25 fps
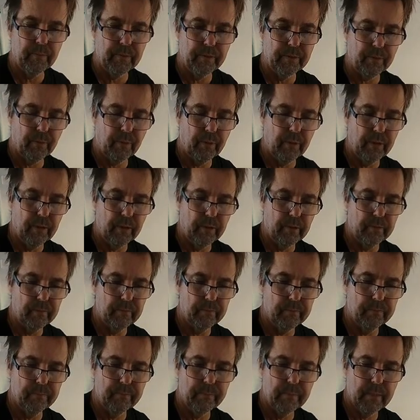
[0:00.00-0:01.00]
was oil,
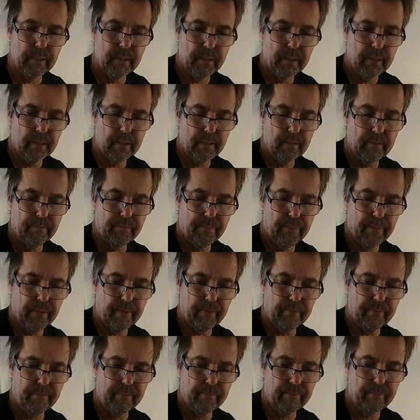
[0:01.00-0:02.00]

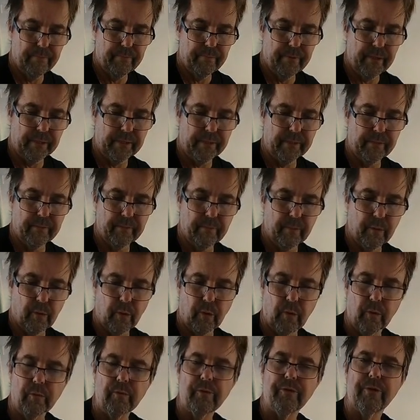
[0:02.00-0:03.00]
the rest of them were
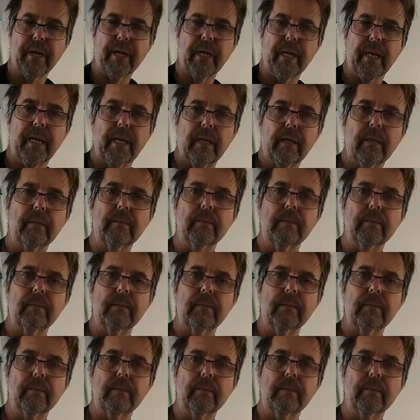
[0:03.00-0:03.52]
all drinking.